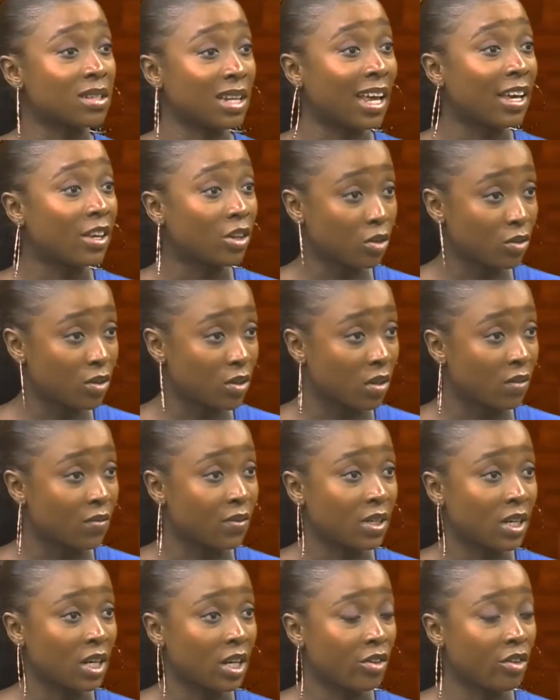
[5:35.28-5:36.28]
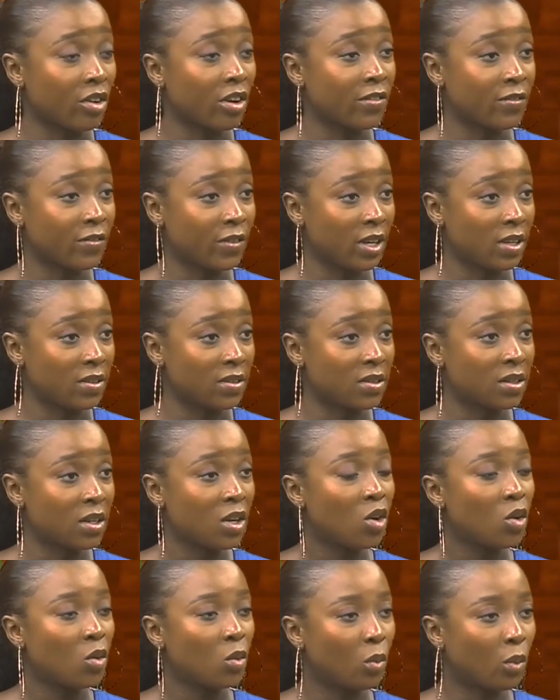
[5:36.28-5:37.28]
like yourself in Nigeria face. Mm
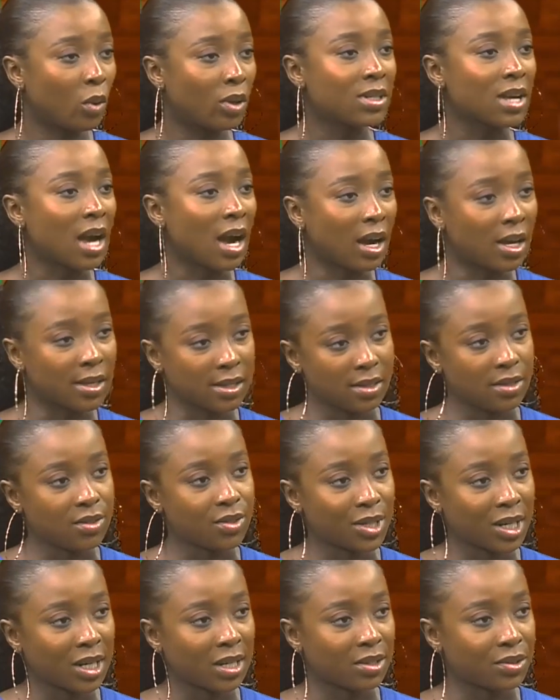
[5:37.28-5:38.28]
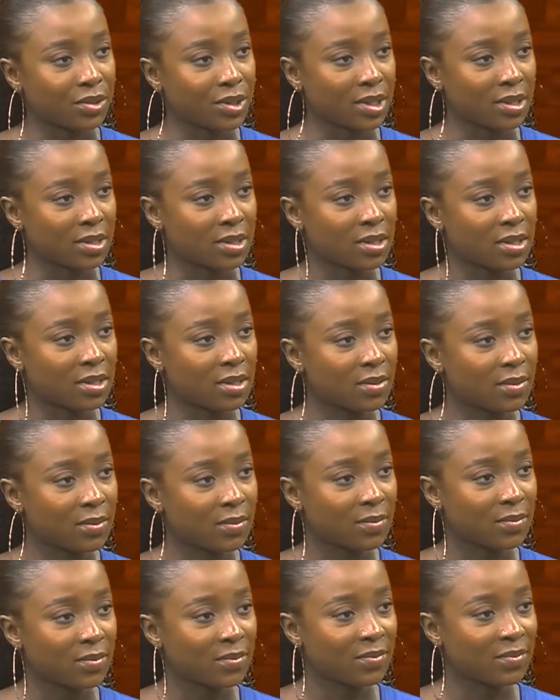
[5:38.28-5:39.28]
-hmm. What are these challenges?
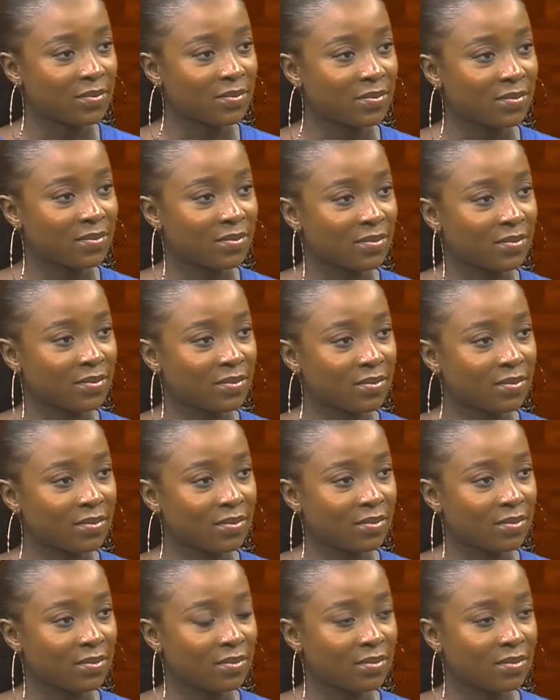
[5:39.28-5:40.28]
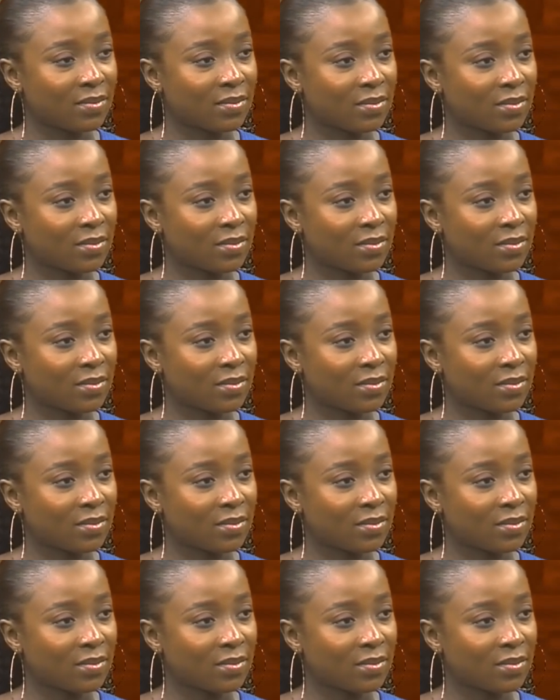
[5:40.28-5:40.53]
The challenge is the